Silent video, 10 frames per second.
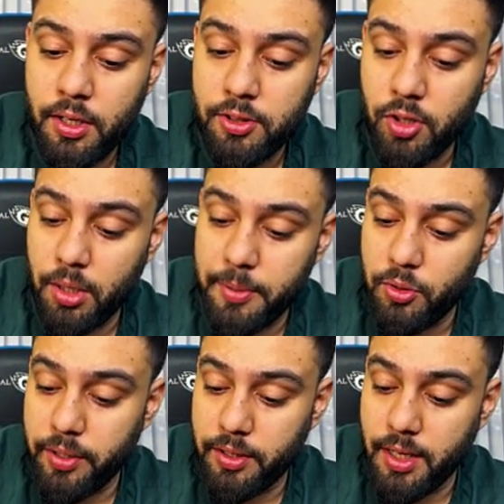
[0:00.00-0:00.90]
So I'll be
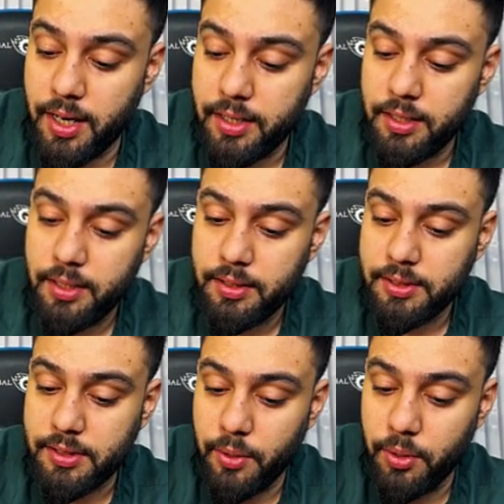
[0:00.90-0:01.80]
doing that.
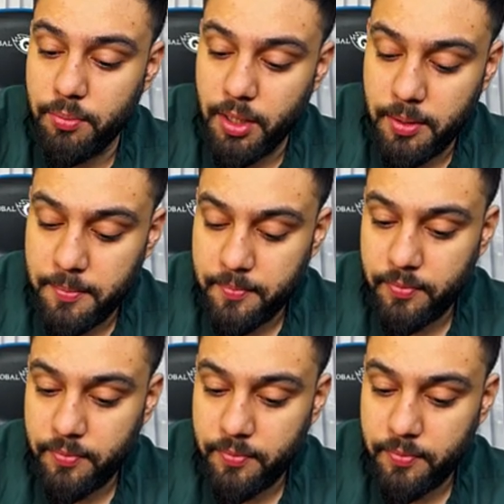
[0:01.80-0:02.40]
Stay with me.